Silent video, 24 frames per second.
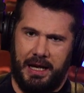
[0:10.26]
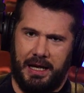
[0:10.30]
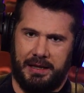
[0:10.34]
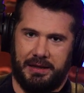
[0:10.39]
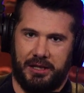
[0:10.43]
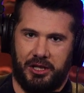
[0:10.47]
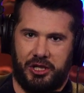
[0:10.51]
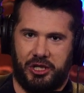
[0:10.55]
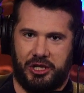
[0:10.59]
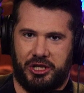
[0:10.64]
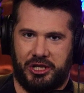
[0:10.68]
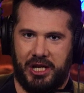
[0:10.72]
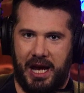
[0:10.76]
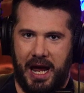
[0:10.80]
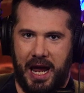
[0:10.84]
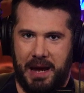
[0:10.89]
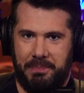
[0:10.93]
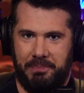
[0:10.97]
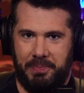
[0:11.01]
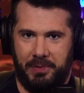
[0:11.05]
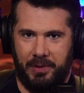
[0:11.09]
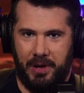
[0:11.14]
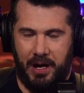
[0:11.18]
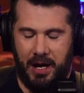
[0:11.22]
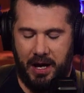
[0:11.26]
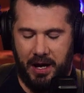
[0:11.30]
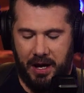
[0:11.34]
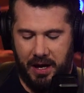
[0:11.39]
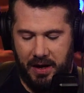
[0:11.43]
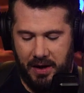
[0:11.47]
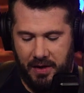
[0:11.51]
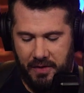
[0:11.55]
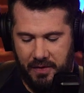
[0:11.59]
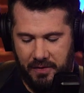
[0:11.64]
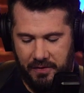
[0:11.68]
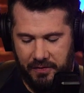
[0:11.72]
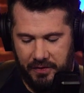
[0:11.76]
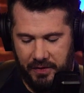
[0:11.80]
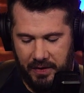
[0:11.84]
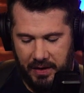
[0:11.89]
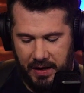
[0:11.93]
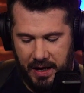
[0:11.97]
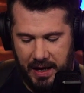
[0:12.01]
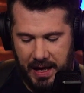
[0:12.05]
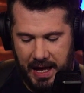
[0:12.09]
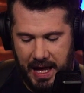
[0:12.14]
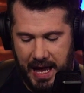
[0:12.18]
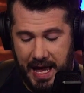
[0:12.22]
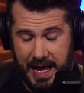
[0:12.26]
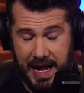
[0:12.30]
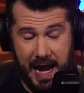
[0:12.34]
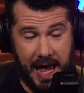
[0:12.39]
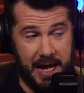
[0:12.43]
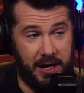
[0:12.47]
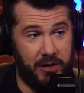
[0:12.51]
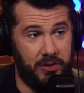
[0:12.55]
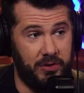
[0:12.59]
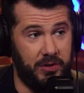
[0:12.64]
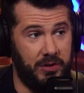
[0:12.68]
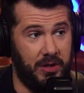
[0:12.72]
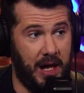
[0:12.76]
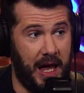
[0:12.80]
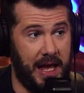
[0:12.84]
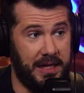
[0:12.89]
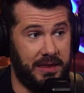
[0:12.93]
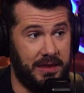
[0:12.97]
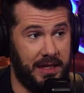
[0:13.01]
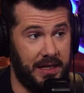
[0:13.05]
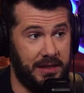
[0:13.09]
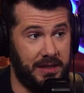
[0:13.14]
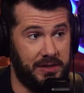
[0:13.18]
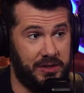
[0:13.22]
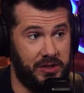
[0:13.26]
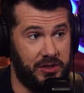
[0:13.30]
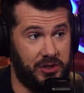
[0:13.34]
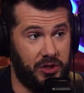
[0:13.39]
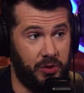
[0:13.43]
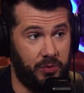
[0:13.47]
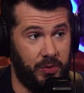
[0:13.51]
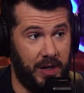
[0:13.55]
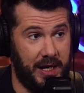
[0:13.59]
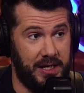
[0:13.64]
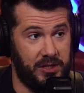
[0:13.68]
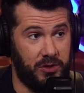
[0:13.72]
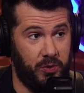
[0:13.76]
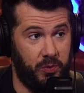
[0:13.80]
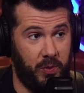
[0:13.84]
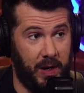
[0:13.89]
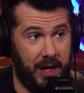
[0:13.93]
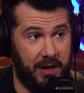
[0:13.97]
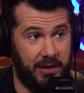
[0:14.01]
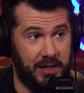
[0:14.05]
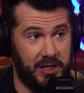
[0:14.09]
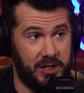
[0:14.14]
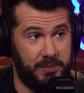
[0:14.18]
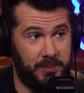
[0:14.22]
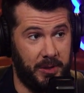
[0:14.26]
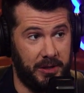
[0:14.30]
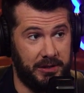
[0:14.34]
in the shape of, and I think this is to raise awareness,